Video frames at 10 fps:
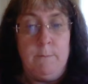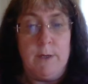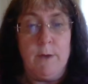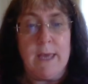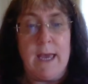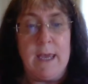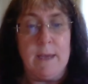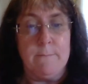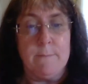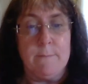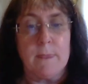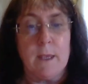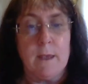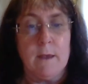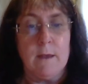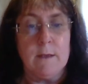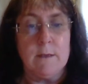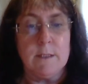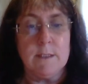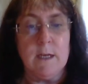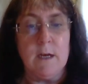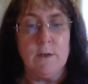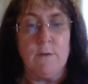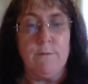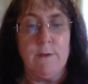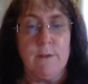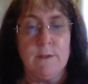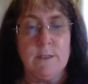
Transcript: But okay, to start off with,